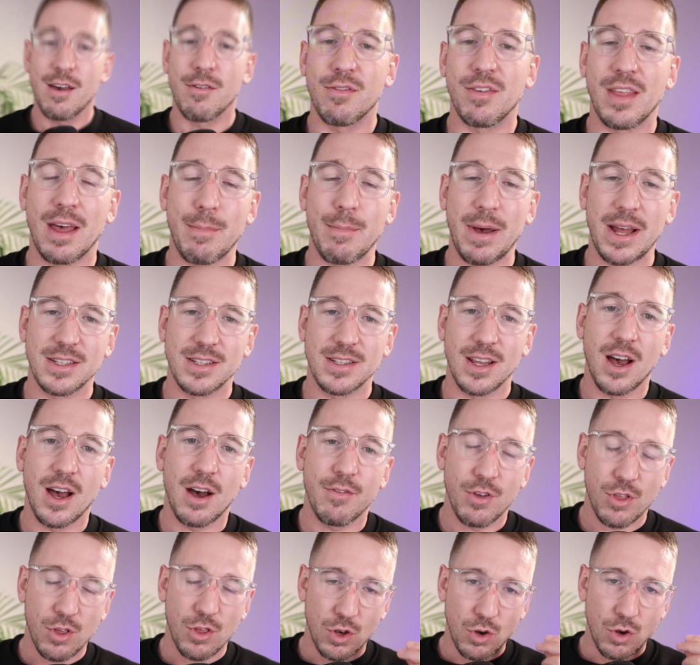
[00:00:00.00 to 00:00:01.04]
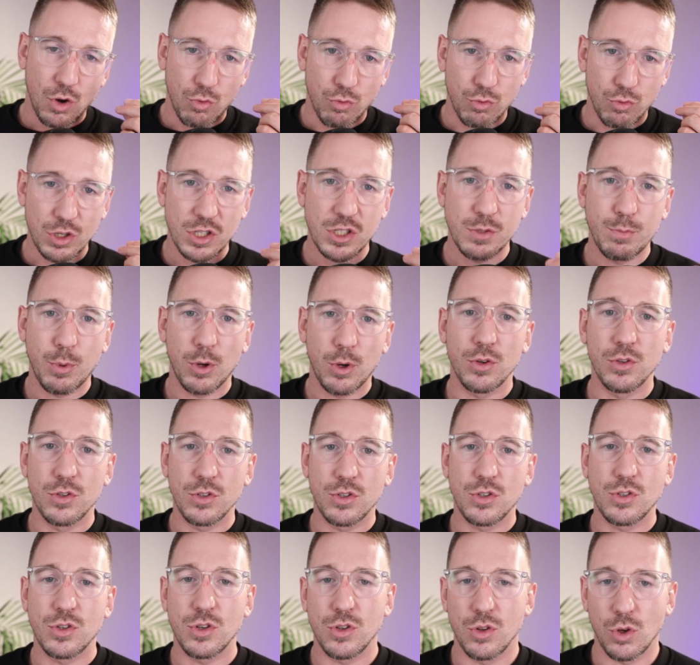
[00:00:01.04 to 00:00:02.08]
that matter other than respond
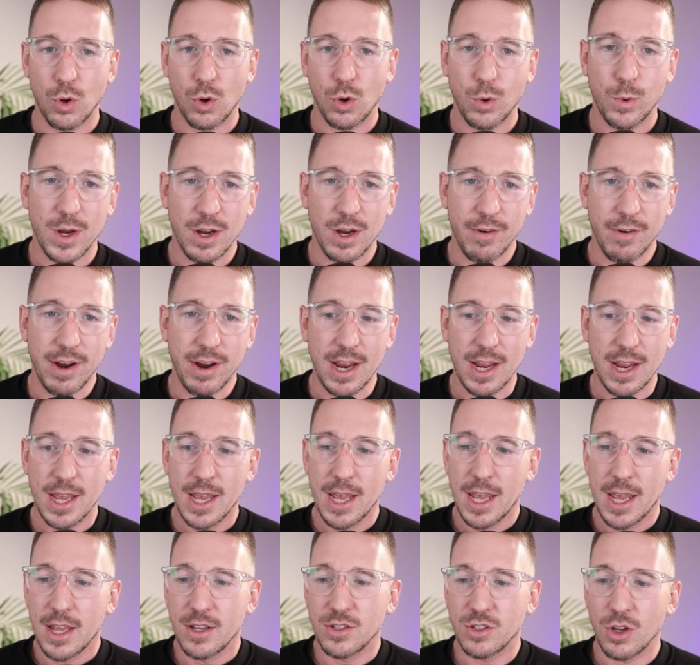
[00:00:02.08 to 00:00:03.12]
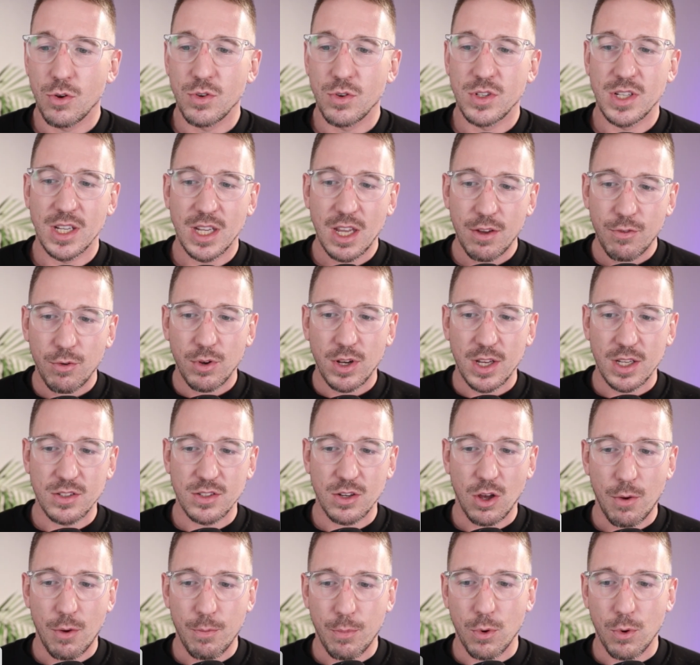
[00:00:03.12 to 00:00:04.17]
to the query. So to give you an
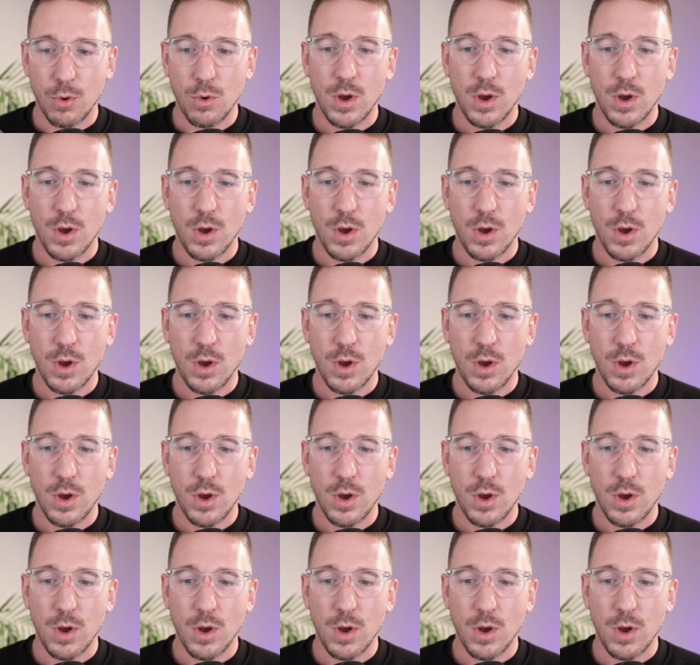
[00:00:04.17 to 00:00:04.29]
example,